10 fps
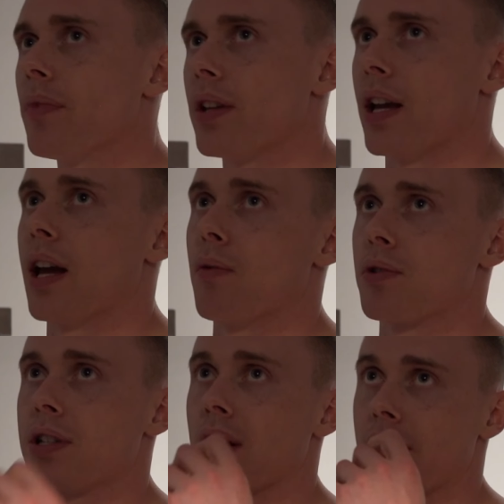Yeah, it was
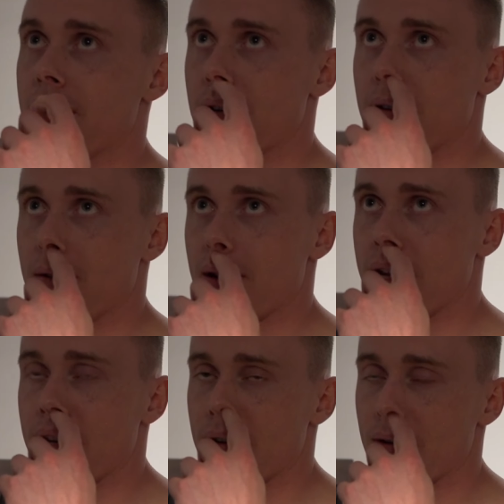still in,
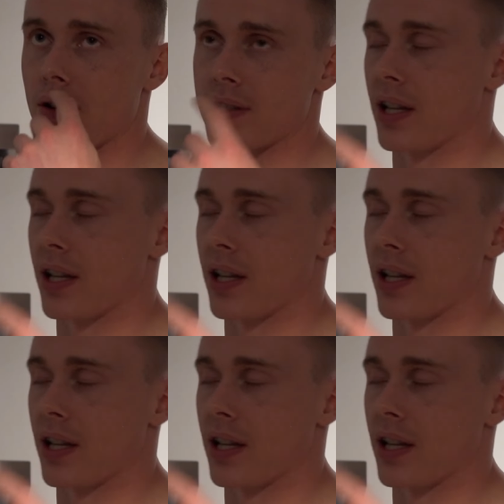in Los